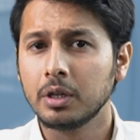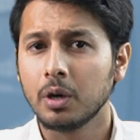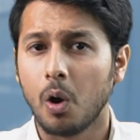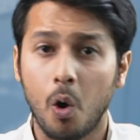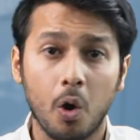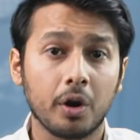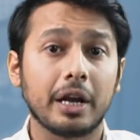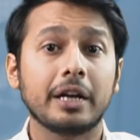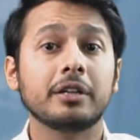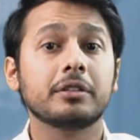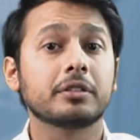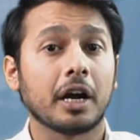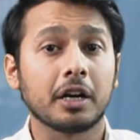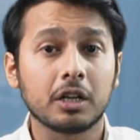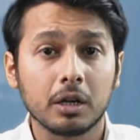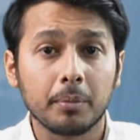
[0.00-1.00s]
or
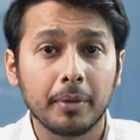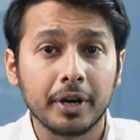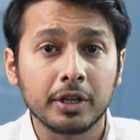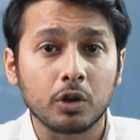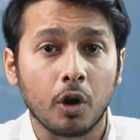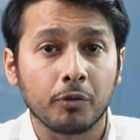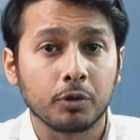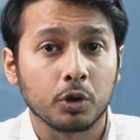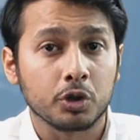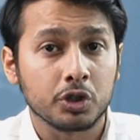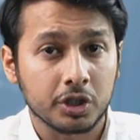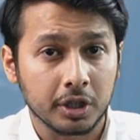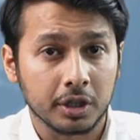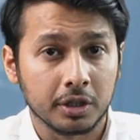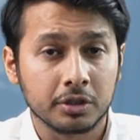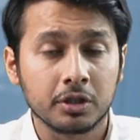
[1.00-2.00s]
entitlement of your
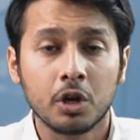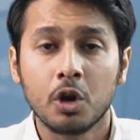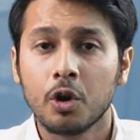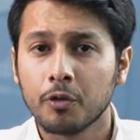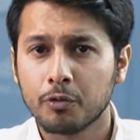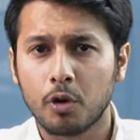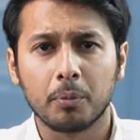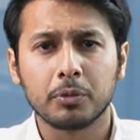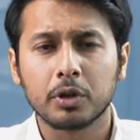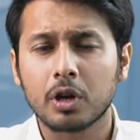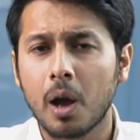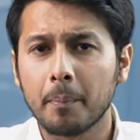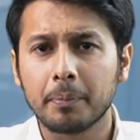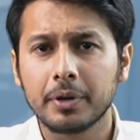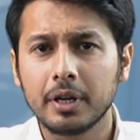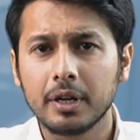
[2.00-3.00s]
shares from the
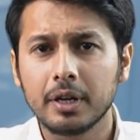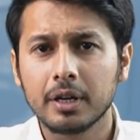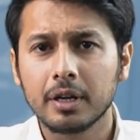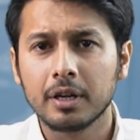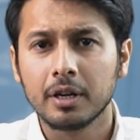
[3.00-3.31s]
company?